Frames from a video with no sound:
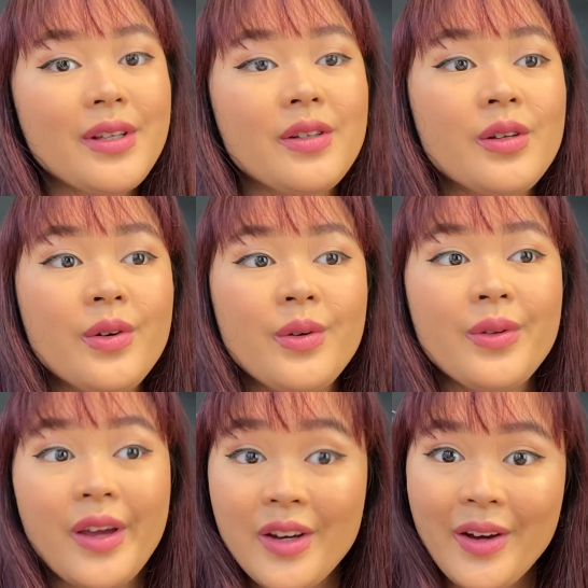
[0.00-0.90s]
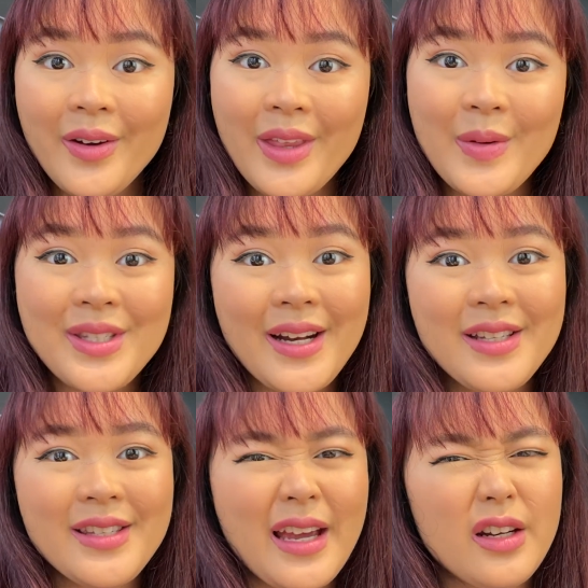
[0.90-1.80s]
So there you go. That was a
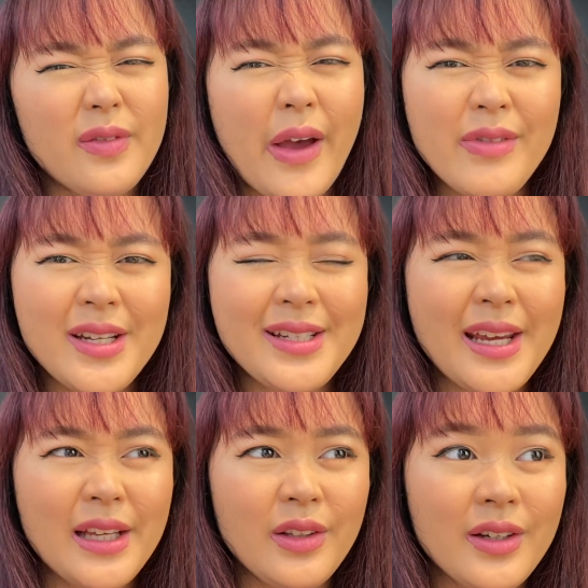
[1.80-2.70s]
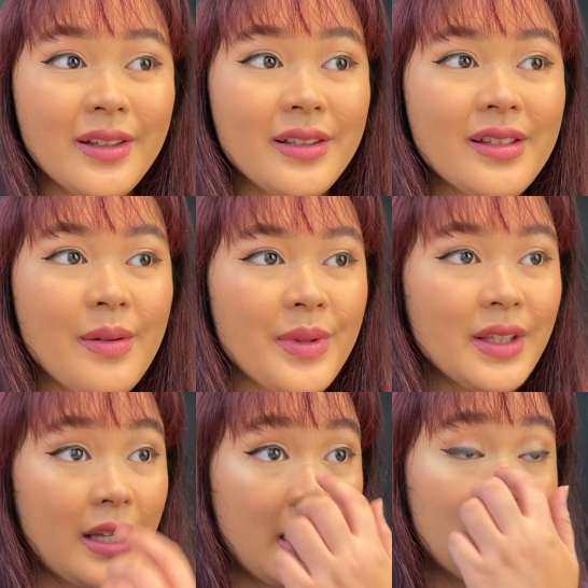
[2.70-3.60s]
nice kind of everyday look, something
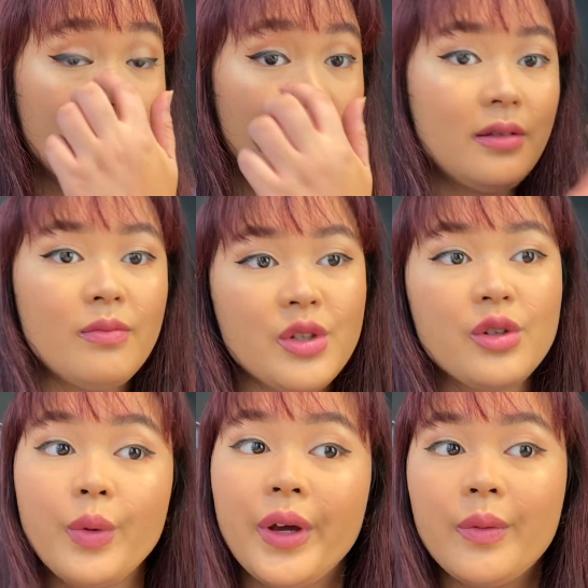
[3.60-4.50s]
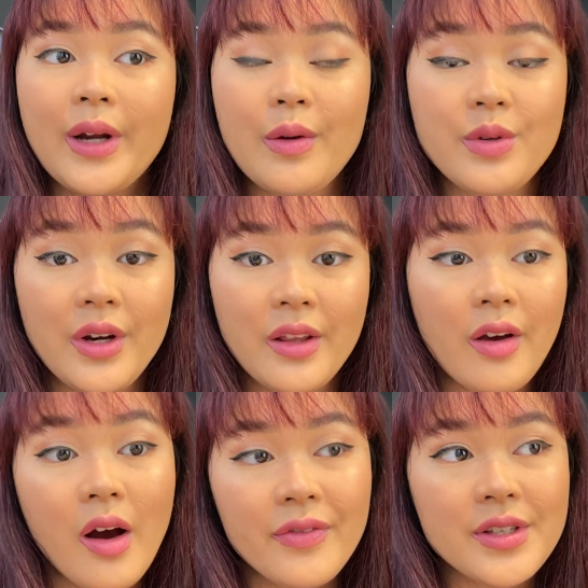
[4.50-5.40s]
that I was doing when I was going to the
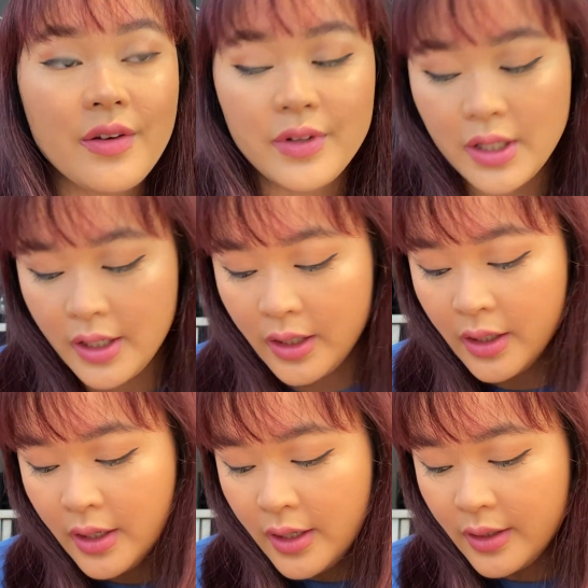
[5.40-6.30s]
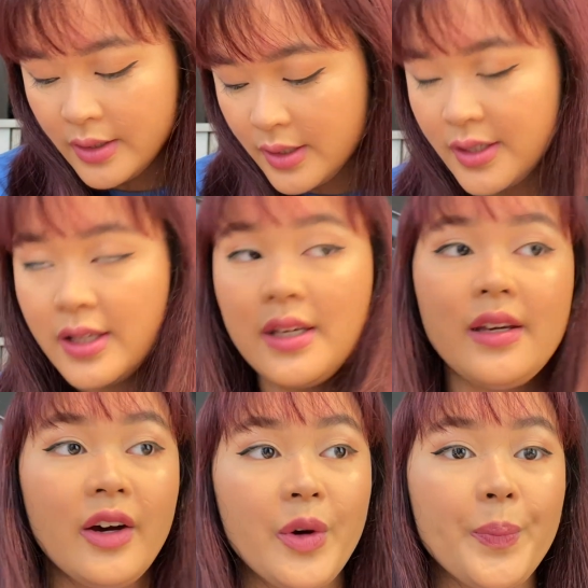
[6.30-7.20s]
office every day. This is
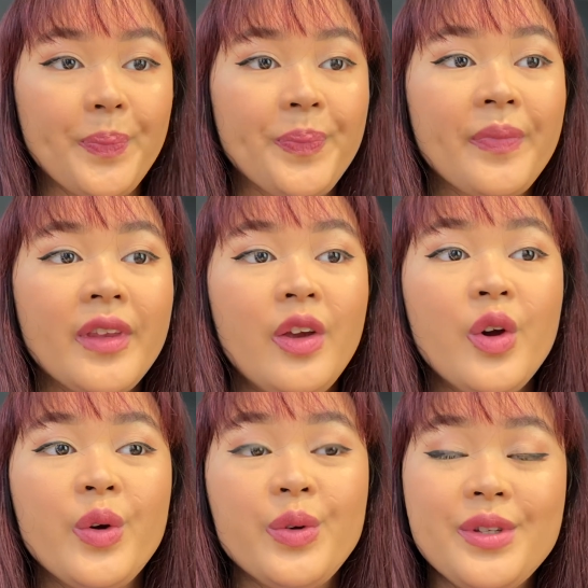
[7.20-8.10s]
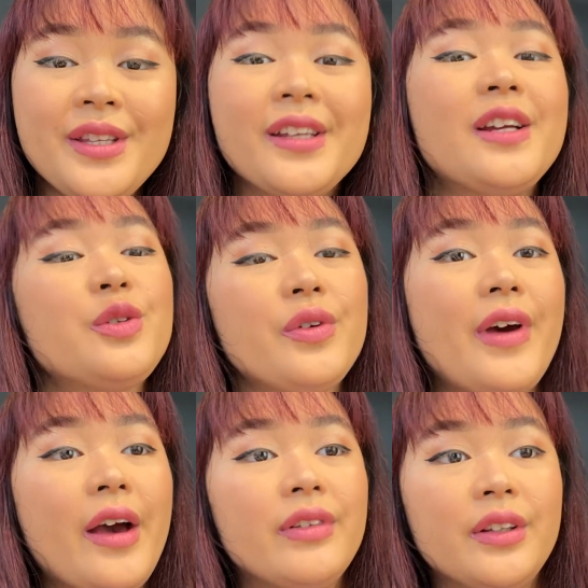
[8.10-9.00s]
the routine that I do if I
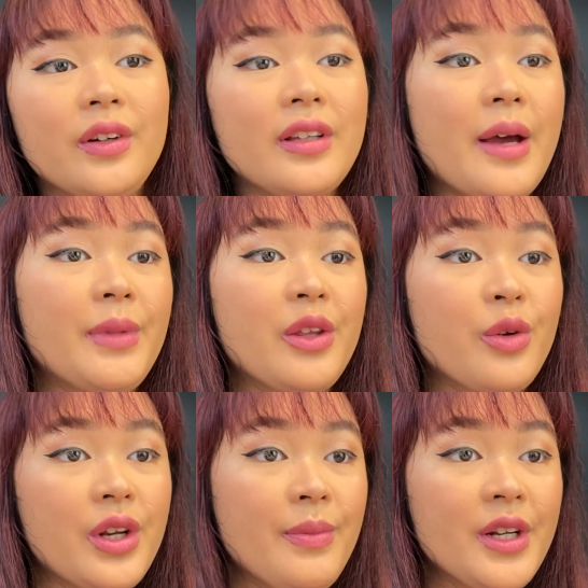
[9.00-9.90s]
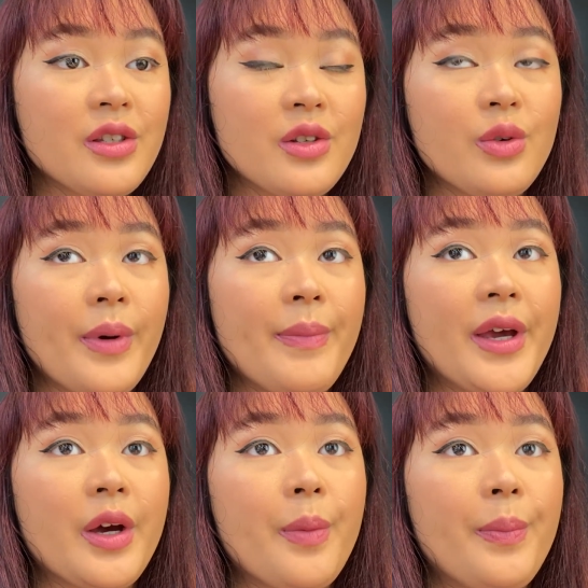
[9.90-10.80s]
have a little time, like 30 minutes to do my
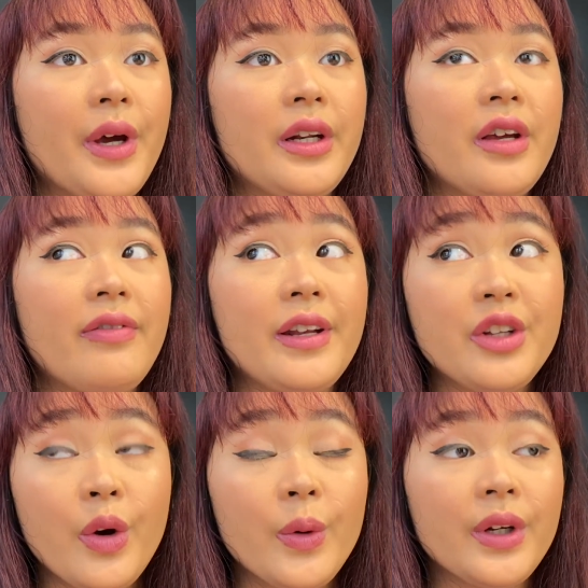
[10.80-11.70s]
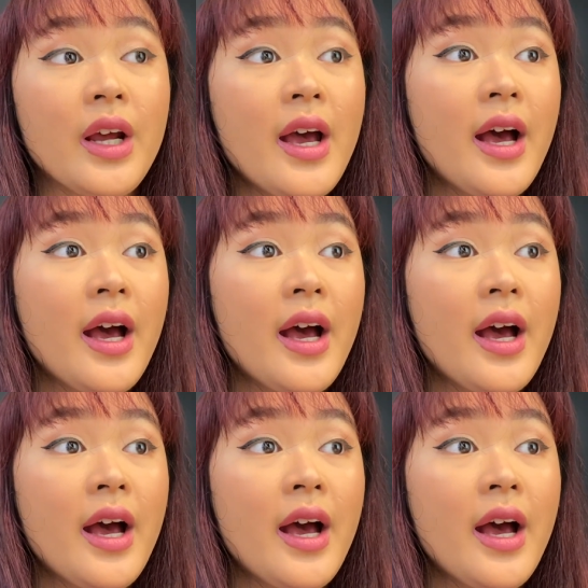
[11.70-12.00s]
makeup, but if I don't,